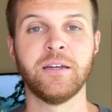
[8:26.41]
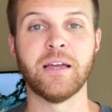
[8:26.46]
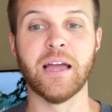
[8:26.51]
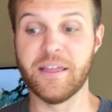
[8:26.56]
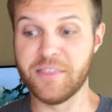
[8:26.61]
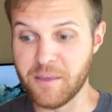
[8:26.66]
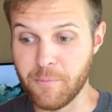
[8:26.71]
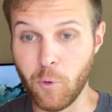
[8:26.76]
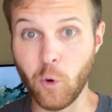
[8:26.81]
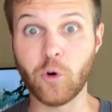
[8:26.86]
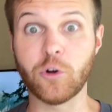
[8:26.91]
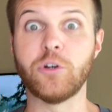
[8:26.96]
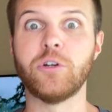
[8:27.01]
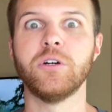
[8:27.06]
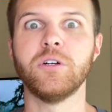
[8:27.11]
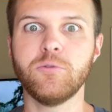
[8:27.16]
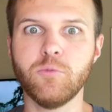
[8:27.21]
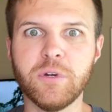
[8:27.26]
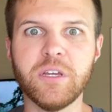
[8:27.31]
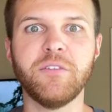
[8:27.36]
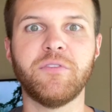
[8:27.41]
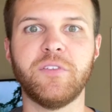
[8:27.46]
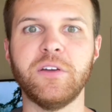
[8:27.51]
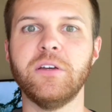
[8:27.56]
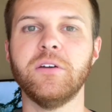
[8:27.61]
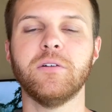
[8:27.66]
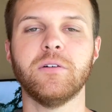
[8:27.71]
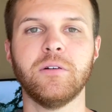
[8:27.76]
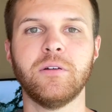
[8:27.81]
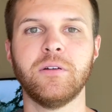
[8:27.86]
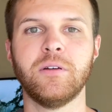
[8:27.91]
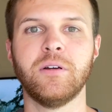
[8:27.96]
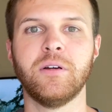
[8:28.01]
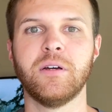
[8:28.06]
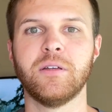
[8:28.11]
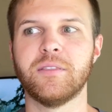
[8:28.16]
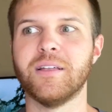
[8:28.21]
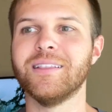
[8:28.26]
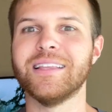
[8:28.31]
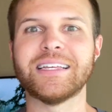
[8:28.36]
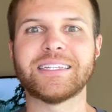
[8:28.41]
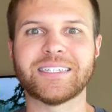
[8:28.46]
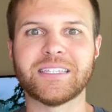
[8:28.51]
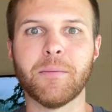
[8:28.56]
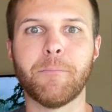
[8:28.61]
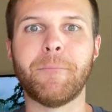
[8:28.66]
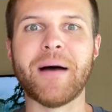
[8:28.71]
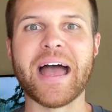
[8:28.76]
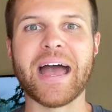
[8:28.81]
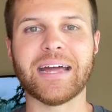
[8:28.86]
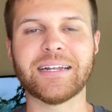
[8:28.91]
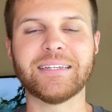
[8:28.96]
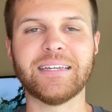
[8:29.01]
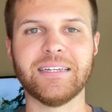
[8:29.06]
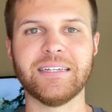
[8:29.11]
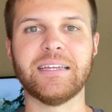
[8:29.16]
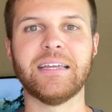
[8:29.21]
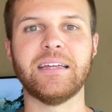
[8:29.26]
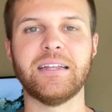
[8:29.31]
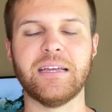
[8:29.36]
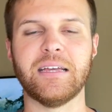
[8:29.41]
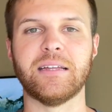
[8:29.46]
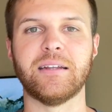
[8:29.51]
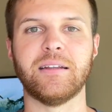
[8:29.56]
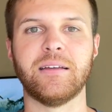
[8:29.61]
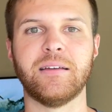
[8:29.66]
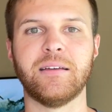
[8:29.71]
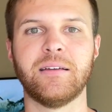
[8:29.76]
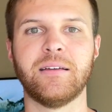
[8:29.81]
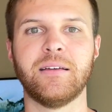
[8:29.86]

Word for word: And the more good we feel, the less the bad can get in.